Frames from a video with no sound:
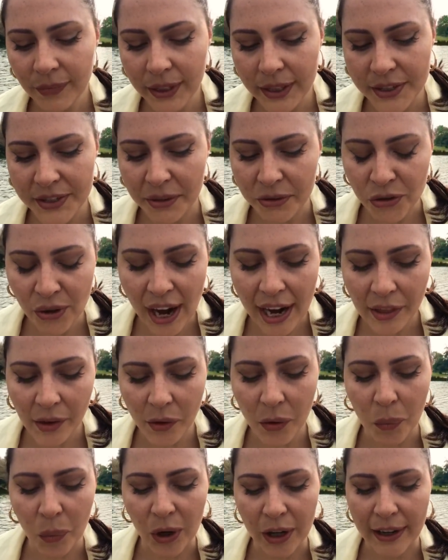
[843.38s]
So try a
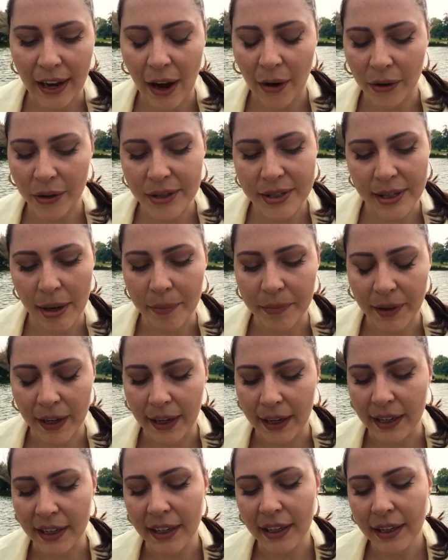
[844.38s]
little workout or
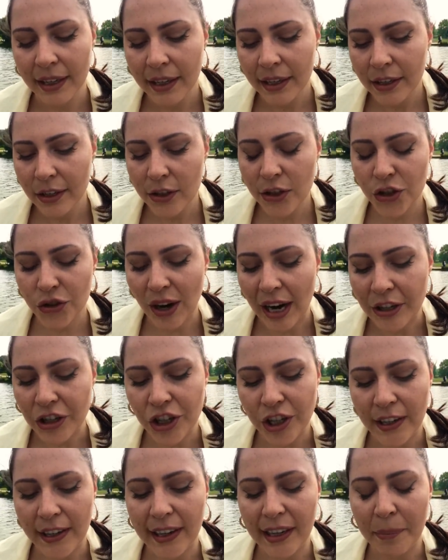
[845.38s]
something,
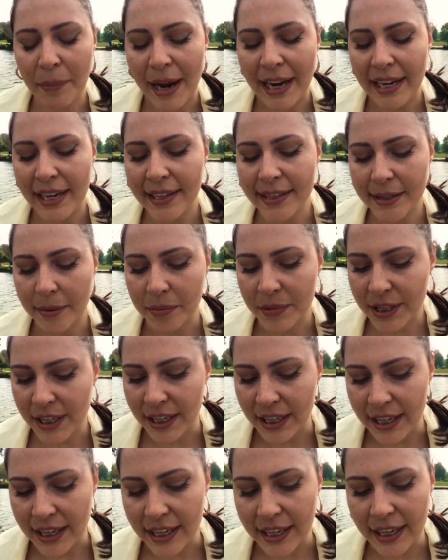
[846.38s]
stretching, making some
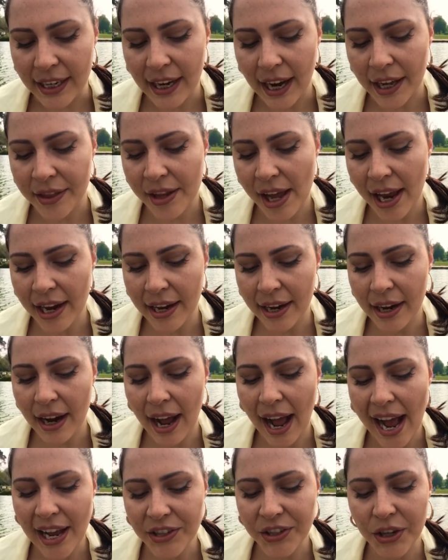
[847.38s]
tea, and then
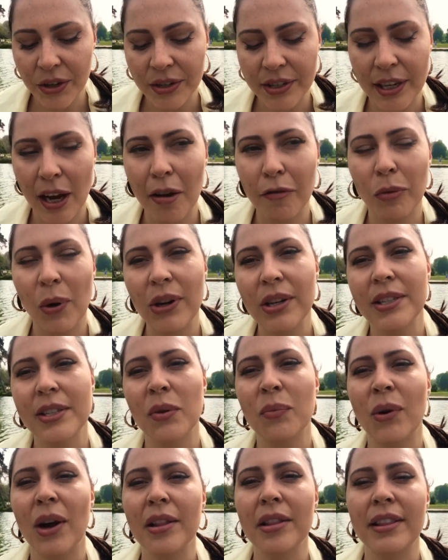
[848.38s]
ask yourself, what is the
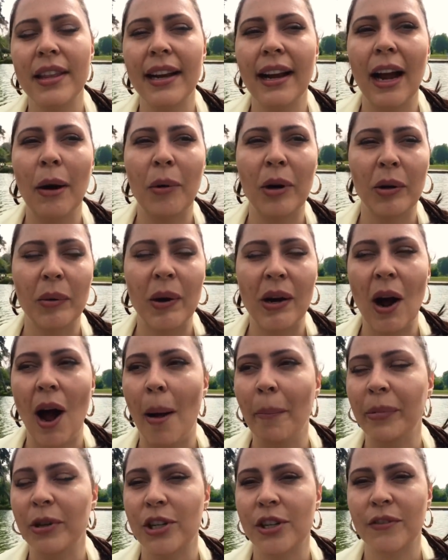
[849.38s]
one thing I want to
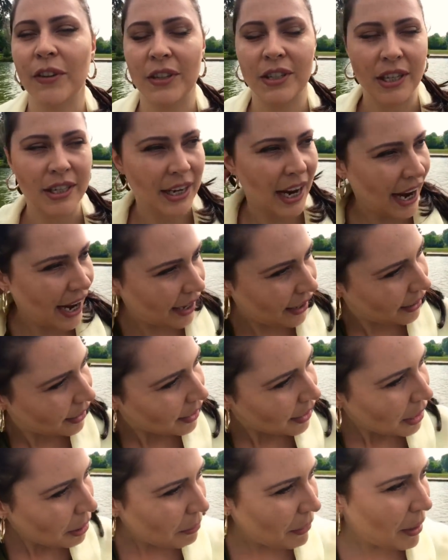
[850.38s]
accomplish for today?
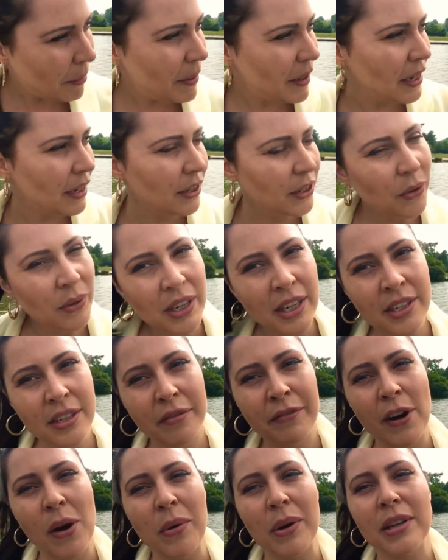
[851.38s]
Maybe you need to
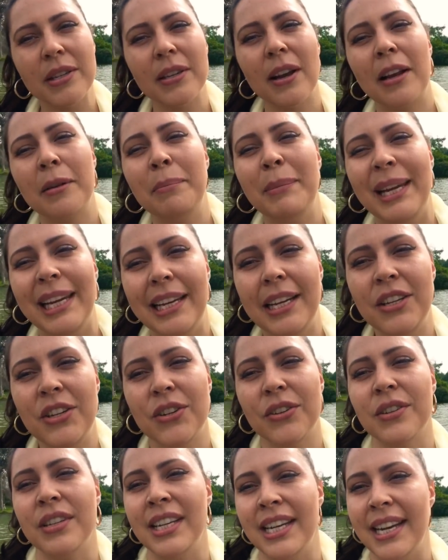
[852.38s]
focus on meeting
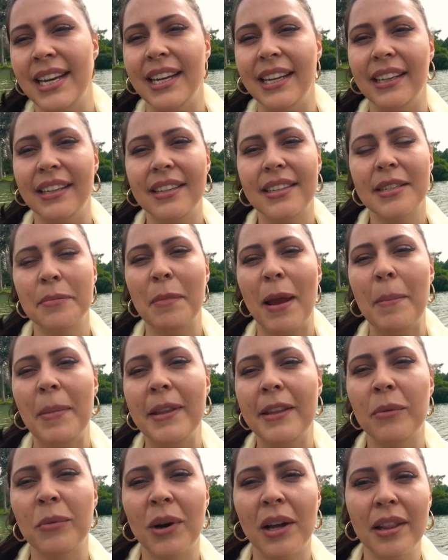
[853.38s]
your needs. Maybe
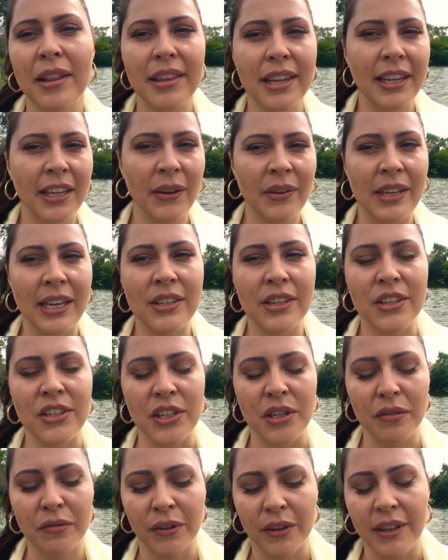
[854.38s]
the one thing you need to
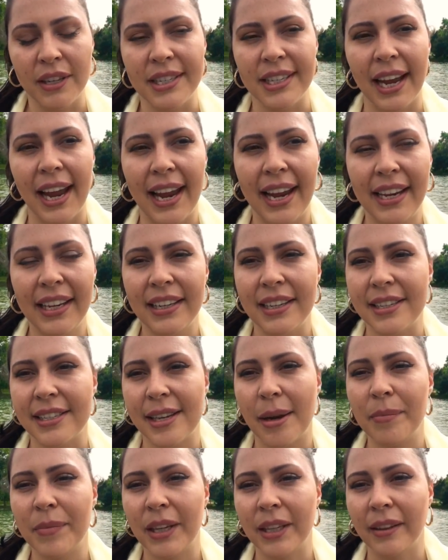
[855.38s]
do for the day is
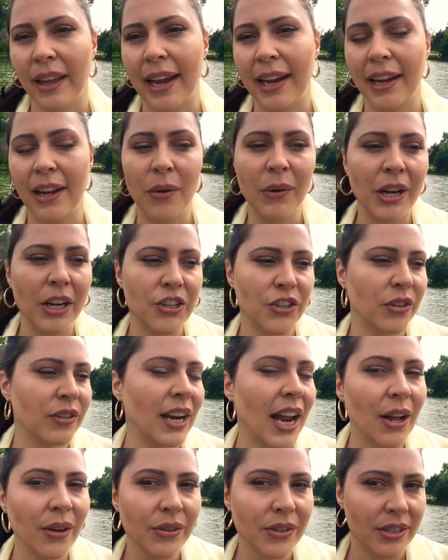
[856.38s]
something like go get your
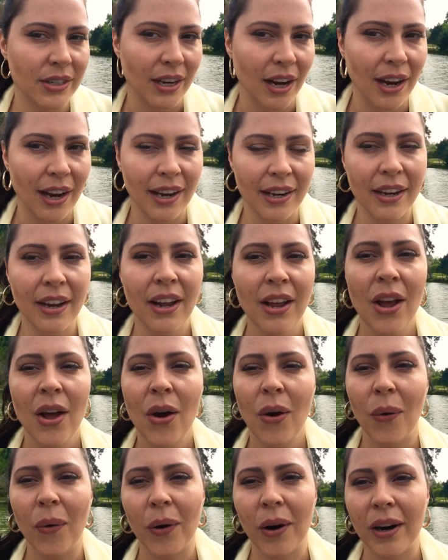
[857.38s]
nails done,
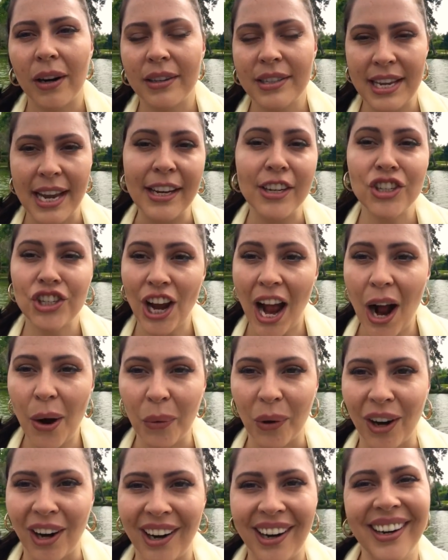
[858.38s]
or take a
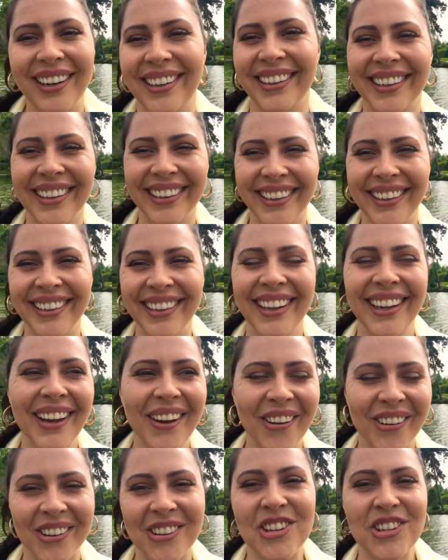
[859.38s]
shower,
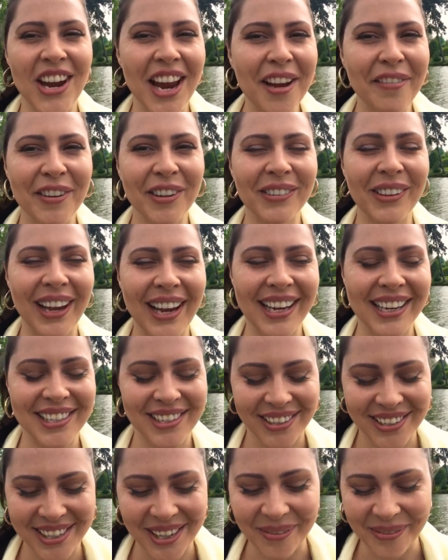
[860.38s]
or shave your legs,
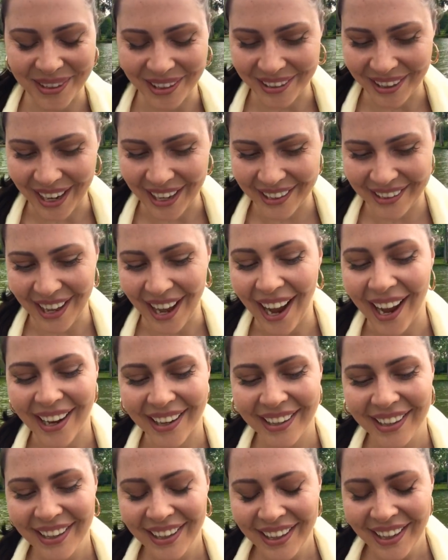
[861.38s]
or something like that.
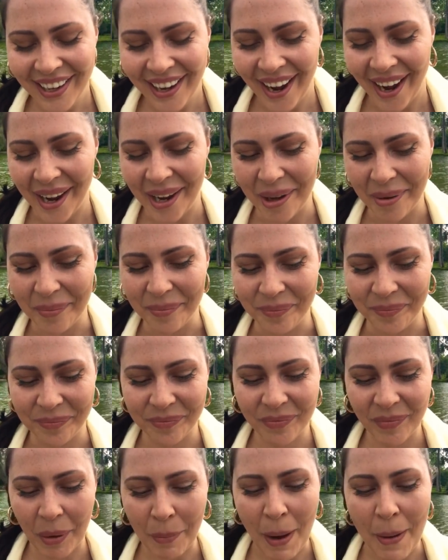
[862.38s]

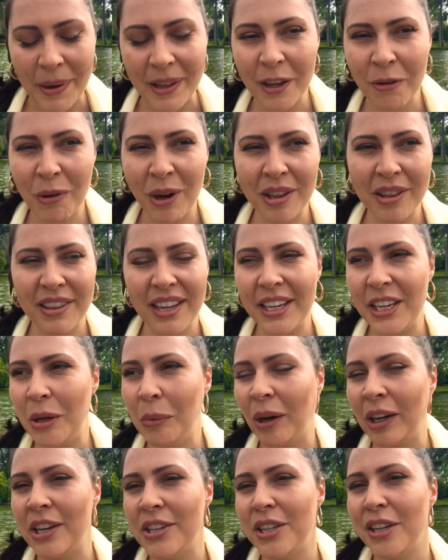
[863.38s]
Maybe the one thing you
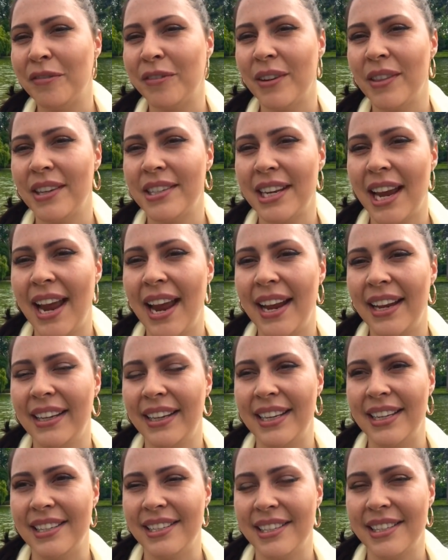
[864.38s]
want to do for the day
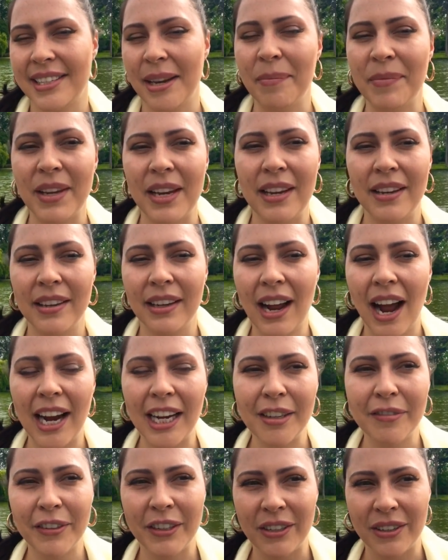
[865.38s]
is something
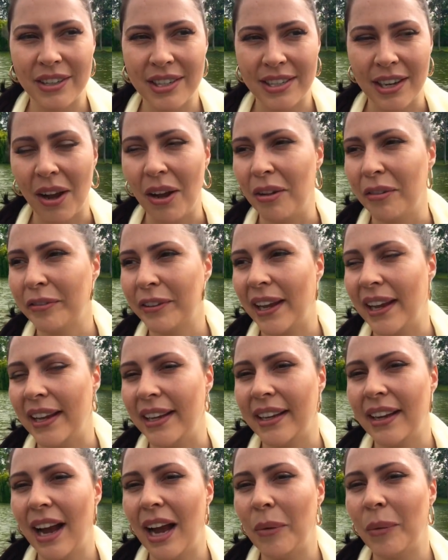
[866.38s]
kind for yourself,
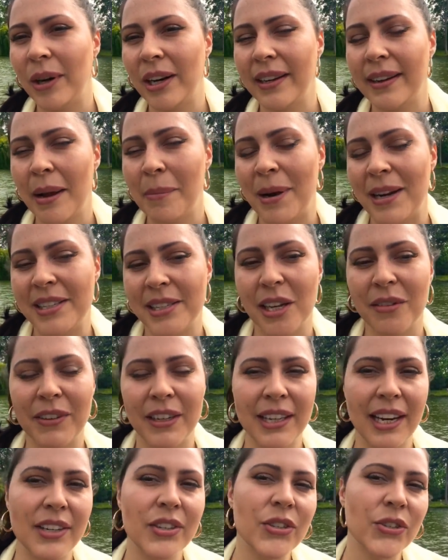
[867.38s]
like I want to get myself a
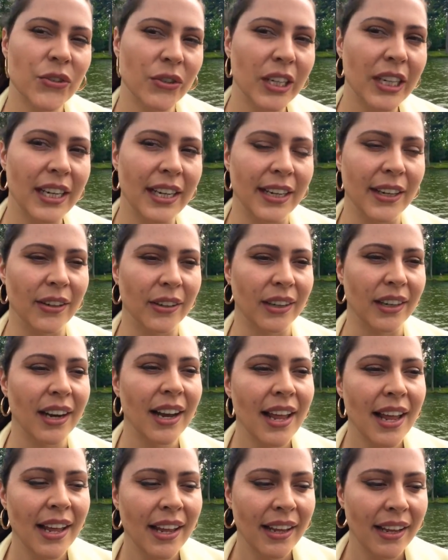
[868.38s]
nice treat, or
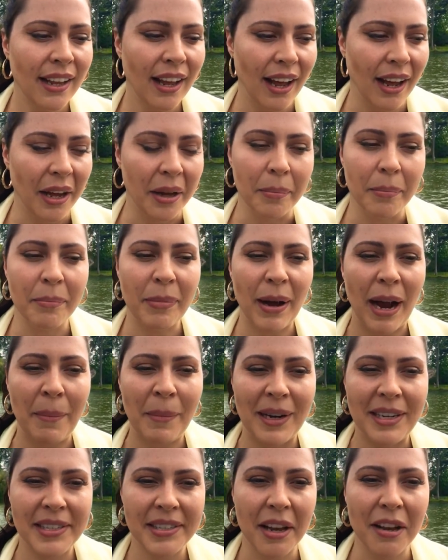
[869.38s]
buy
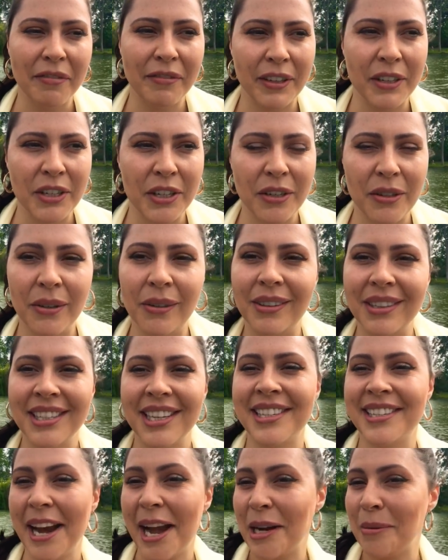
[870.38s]
myself a new
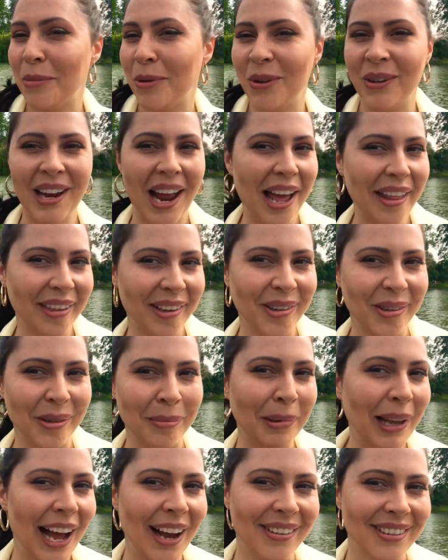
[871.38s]
sustainable and ethical
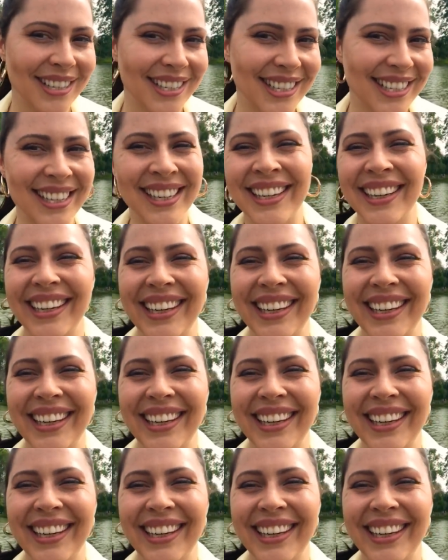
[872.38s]
blouse.